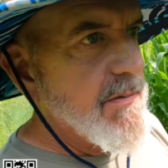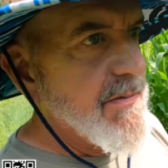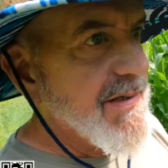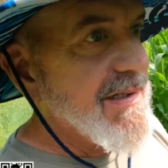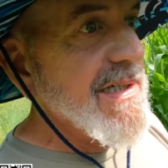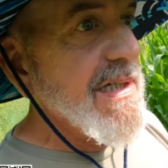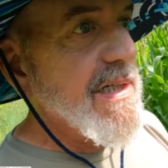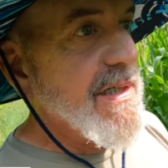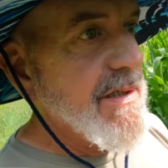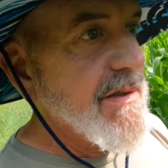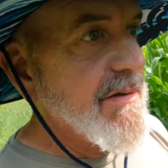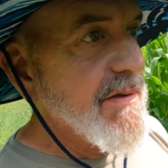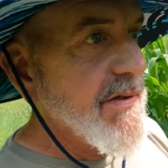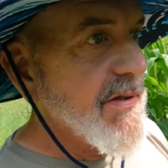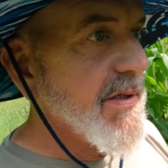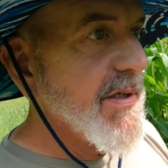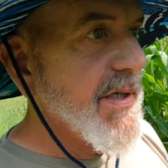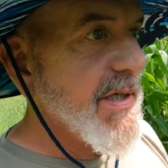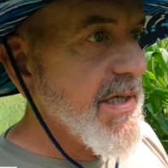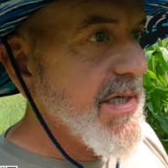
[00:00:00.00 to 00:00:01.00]
They're gonna
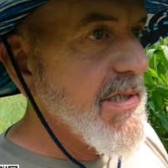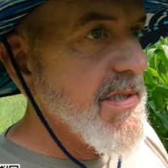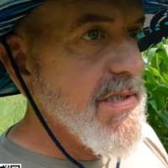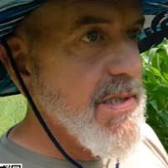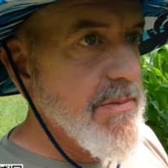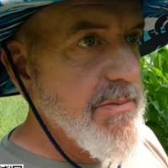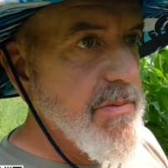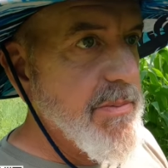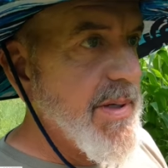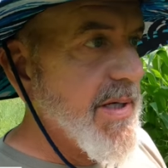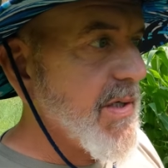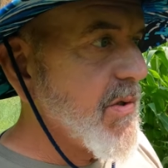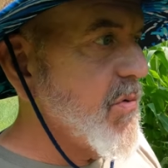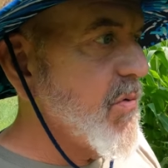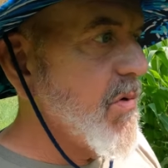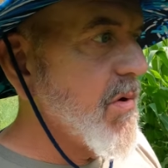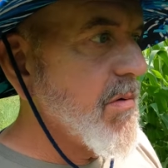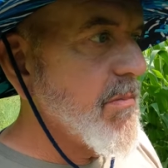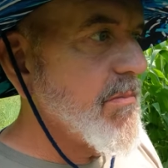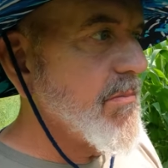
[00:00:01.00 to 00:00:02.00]
they're gonna eat some of my
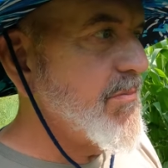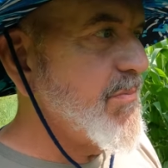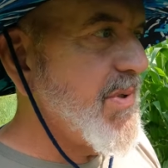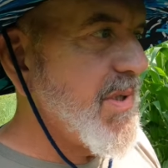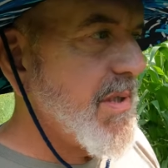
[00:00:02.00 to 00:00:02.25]
corn,